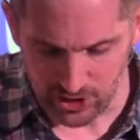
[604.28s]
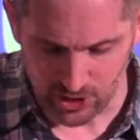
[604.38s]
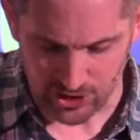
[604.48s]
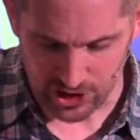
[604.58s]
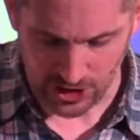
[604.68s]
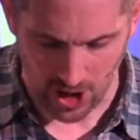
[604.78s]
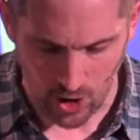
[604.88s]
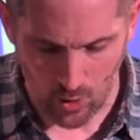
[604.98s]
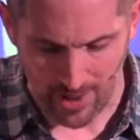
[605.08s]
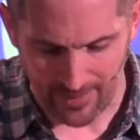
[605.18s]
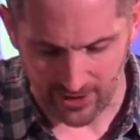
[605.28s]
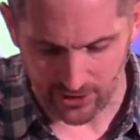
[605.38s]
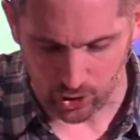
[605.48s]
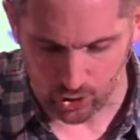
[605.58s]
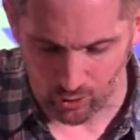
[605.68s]
want you to know about
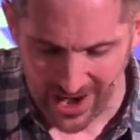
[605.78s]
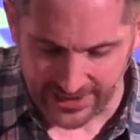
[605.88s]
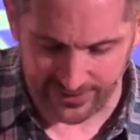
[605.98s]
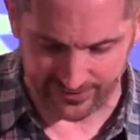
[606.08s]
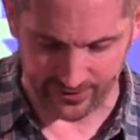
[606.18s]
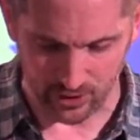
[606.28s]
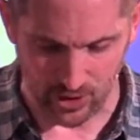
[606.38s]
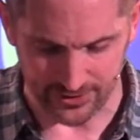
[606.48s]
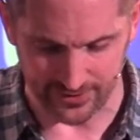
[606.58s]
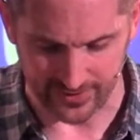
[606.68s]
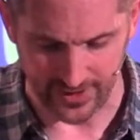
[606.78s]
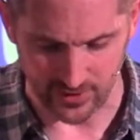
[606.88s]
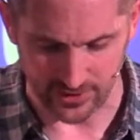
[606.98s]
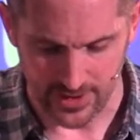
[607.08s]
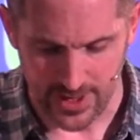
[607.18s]
the grace that God has
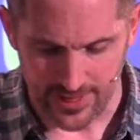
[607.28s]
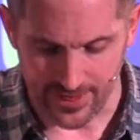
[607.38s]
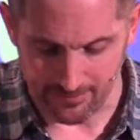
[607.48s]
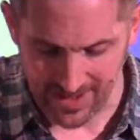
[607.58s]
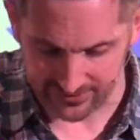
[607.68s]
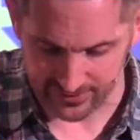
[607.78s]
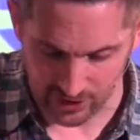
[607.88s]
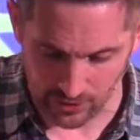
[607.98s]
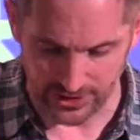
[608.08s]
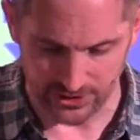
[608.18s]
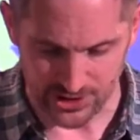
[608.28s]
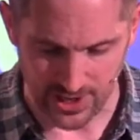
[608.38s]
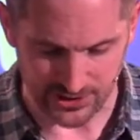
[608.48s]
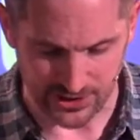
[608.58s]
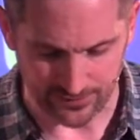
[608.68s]
given the Macedonian
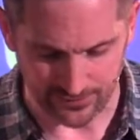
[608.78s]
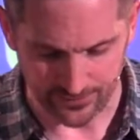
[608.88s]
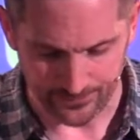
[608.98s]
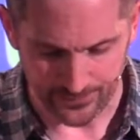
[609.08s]
churches.